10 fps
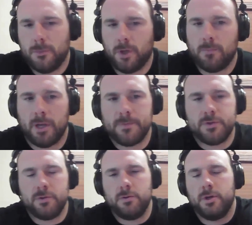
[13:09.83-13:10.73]
No,
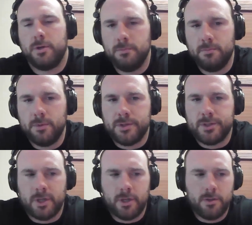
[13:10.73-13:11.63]
absolutely.
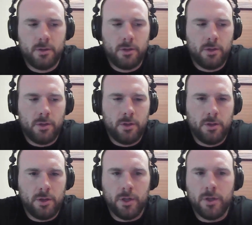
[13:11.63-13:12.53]
It's
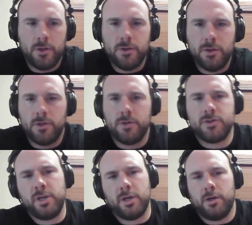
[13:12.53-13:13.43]

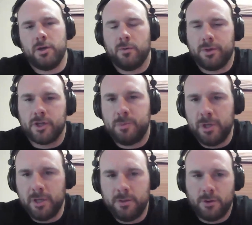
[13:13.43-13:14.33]
you see it, with us
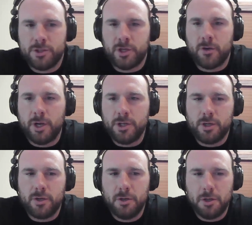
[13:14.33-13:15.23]
being in the third
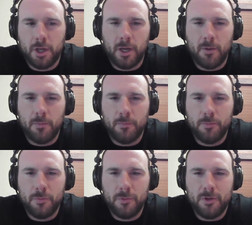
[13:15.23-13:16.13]
generation.
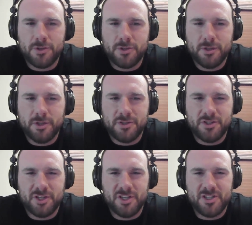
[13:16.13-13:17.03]
There's the
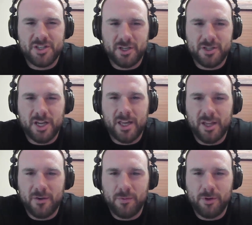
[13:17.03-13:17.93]
statistics say
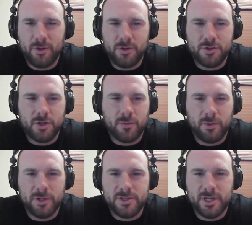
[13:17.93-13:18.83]
that we're usually the
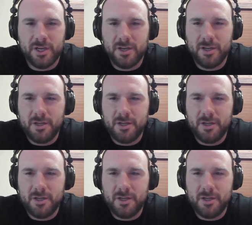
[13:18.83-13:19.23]
ones that